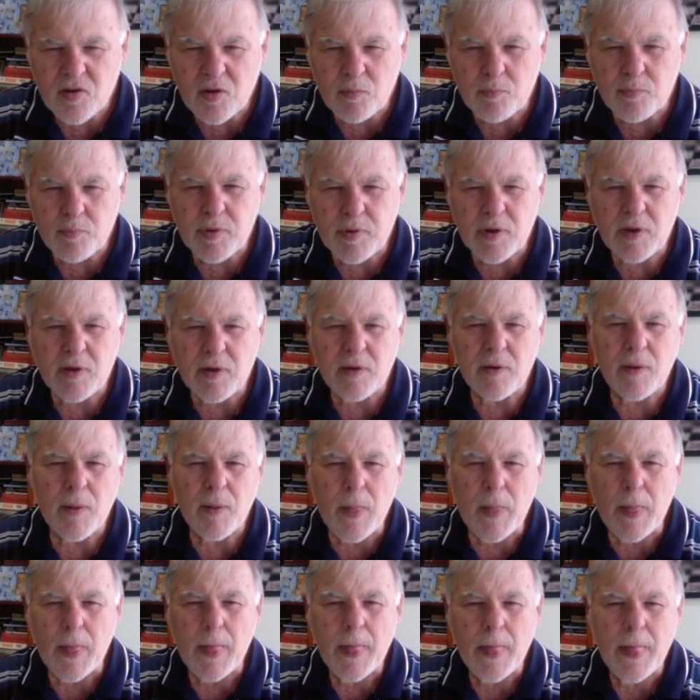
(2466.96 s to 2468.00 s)
bishop
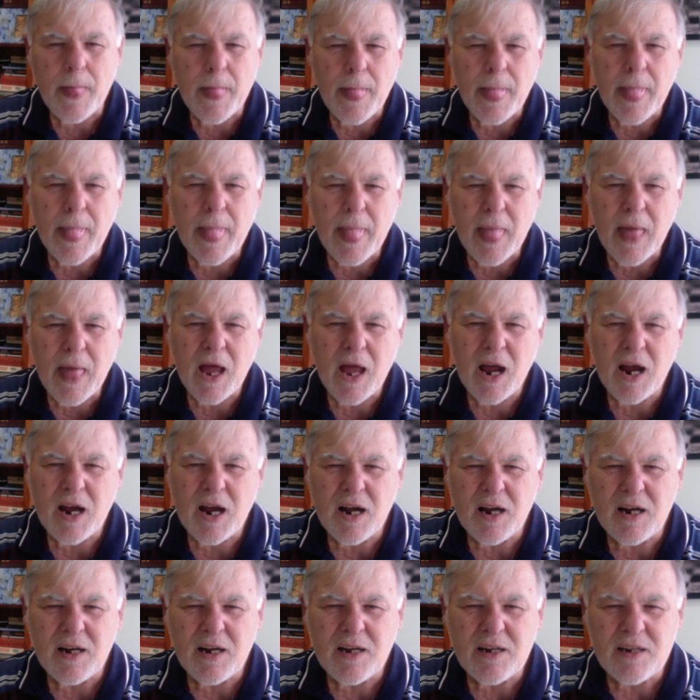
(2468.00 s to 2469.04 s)
g5
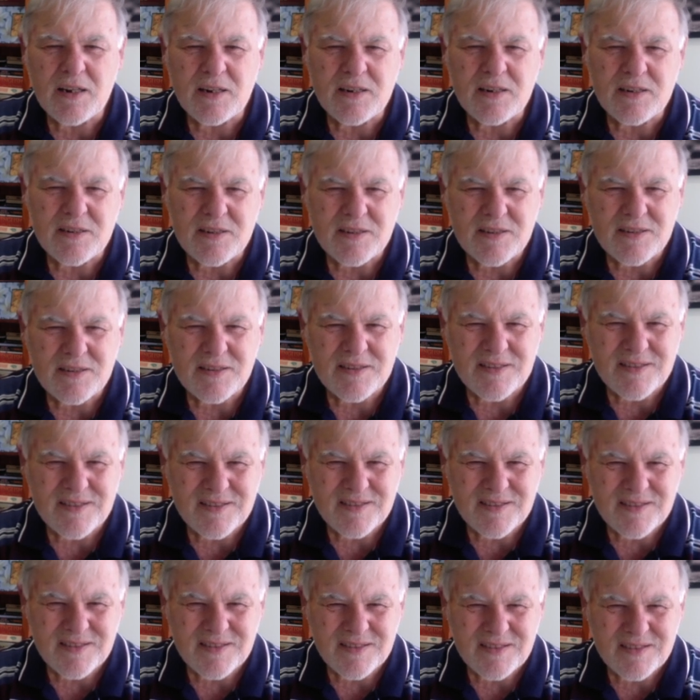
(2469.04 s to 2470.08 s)
threatens the knight on
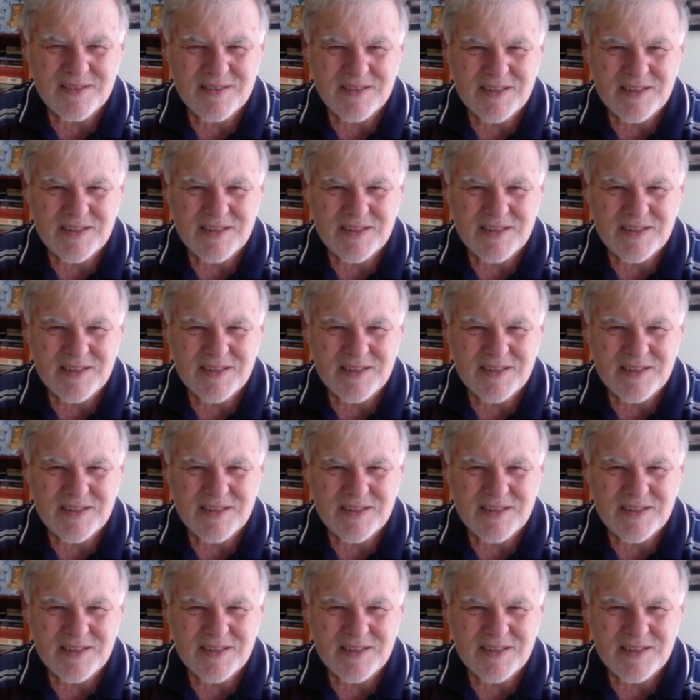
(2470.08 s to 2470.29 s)
f6.